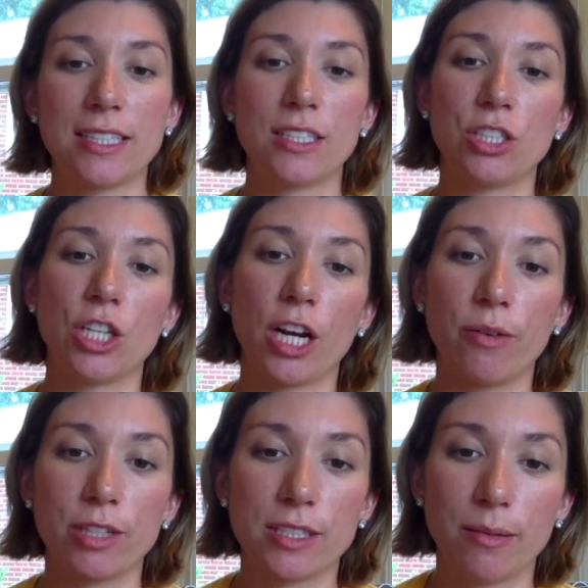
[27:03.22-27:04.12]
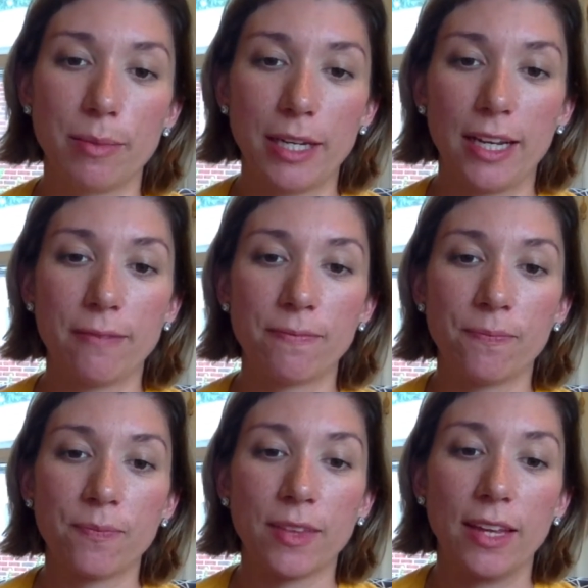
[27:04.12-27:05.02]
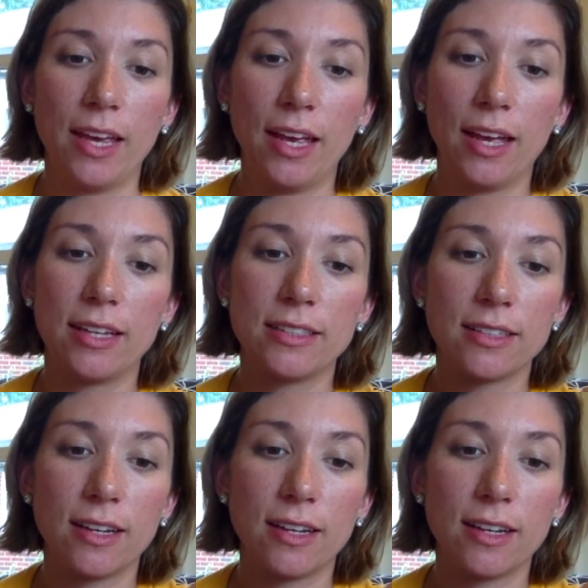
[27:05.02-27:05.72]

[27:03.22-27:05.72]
to share it with somebody. And